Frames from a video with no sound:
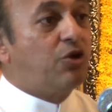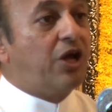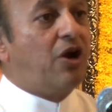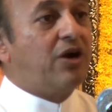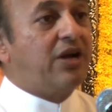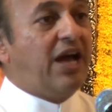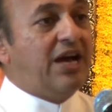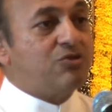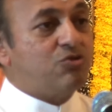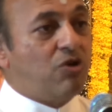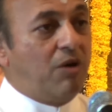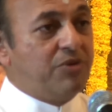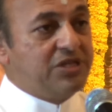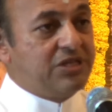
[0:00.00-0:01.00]
you cannot have
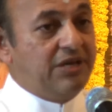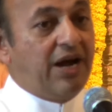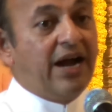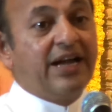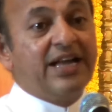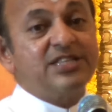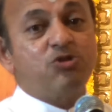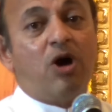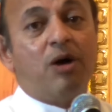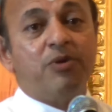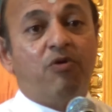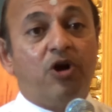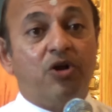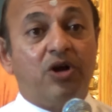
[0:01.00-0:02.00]
Swami's dream. Unless
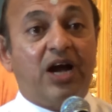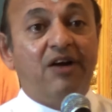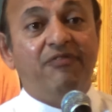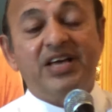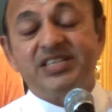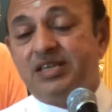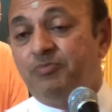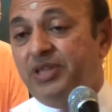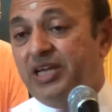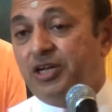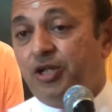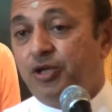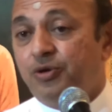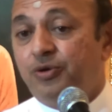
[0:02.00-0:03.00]
Swami wants to convey
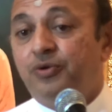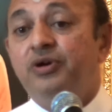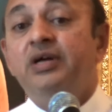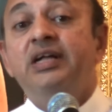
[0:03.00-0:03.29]
something to you,